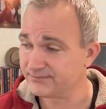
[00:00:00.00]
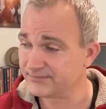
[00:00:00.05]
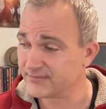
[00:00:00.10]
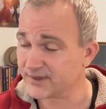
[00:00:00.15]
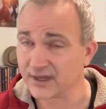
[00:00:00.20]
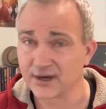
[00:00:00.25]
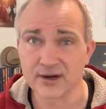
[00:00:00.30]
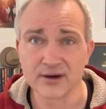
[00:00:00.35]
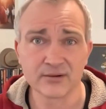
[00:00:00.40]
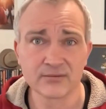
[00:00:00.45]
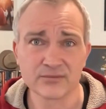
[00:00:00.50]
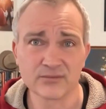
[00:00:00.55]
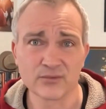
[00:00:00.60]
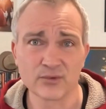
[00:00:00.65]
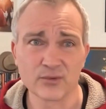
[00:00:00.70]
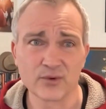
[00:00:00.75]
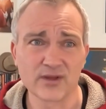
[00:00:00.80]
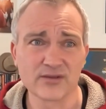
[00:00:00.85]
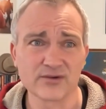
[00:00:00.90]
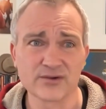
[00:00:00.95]
you know,
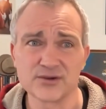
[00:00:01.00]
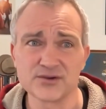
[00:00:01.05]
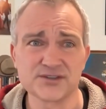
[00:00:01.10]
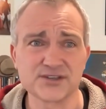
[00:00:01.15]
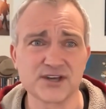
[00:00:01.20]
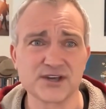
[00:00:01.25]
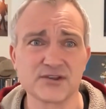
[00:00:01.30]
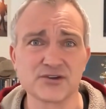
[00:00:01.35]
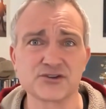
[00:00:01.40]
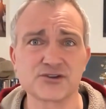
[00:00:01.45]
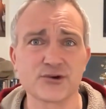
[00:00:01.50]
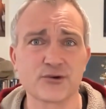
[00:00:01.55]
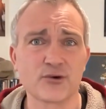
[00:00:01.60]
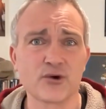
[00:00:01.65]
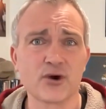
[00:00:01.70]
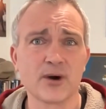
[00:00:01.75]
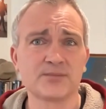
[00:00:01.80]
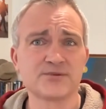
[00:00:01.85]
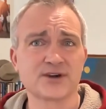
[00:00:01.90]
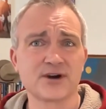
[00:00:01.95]
would rather you see the
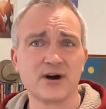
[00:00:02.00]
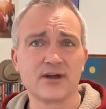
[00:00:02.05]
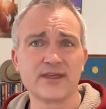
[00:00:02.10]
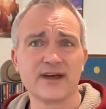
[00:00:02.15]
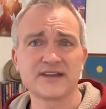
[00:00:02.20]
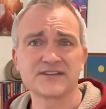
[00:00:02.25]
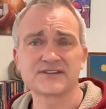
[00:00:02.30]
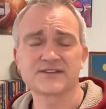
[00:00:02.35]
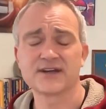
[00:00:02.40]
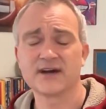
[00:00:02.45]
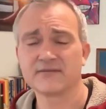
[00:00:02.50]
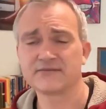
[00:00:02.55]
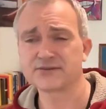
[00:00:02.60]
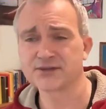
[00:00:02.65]
screw ups and all that stuff.